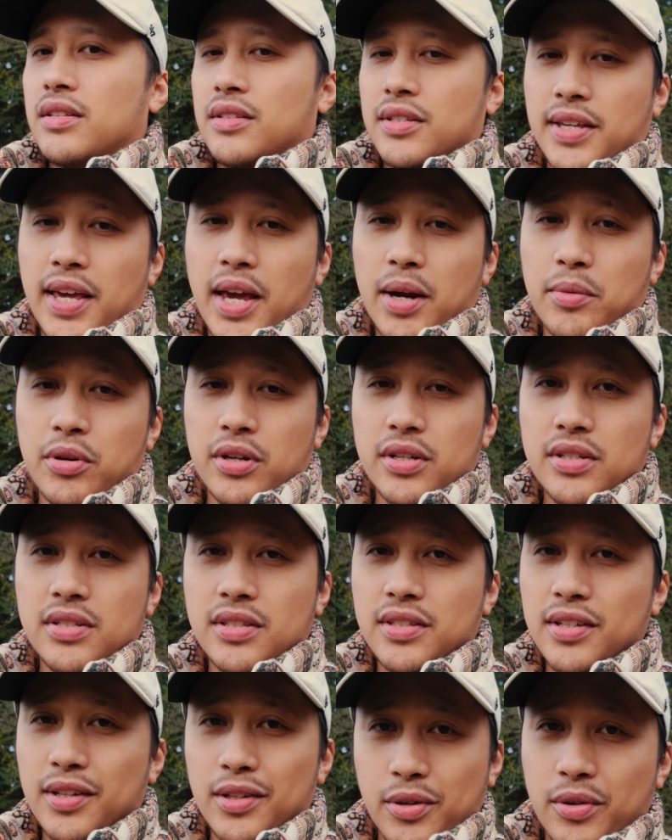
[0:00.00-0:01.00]
This camera is
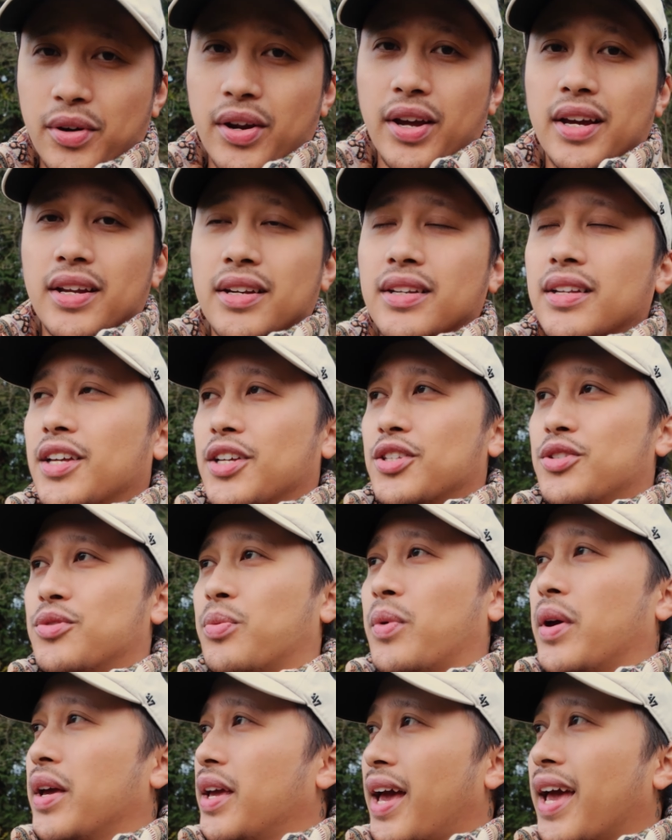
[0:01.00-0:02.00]
still great. It's
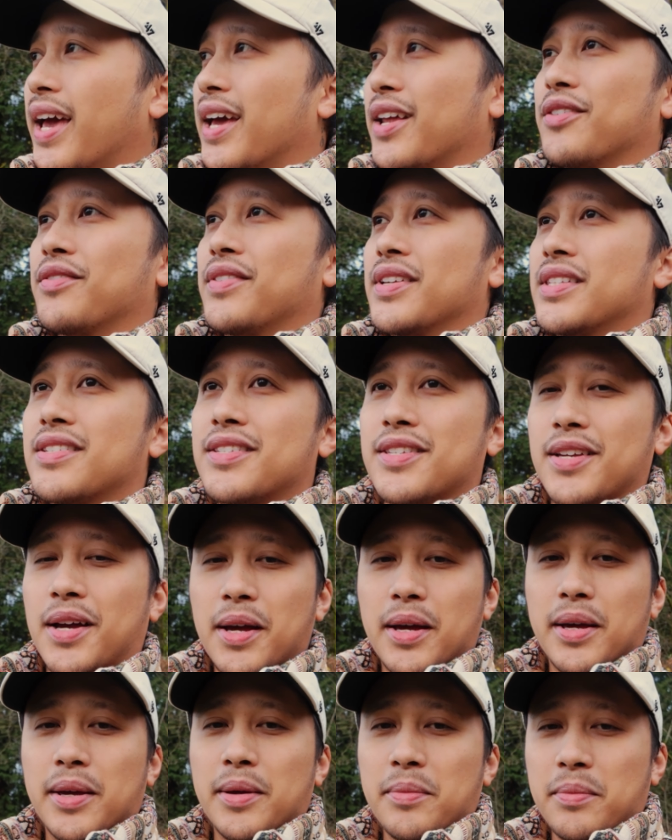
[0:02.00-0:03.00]
way ahead of its
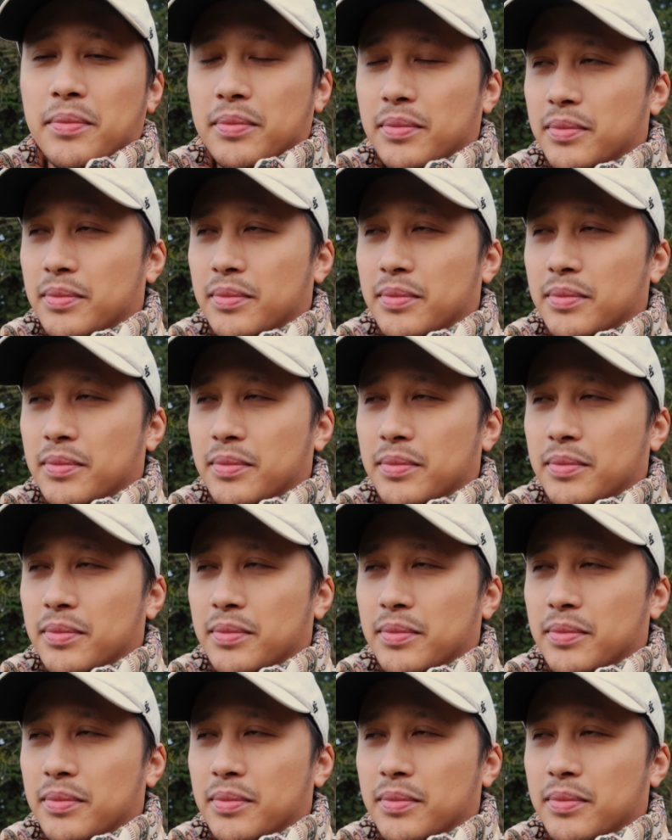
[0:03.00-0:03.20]
time.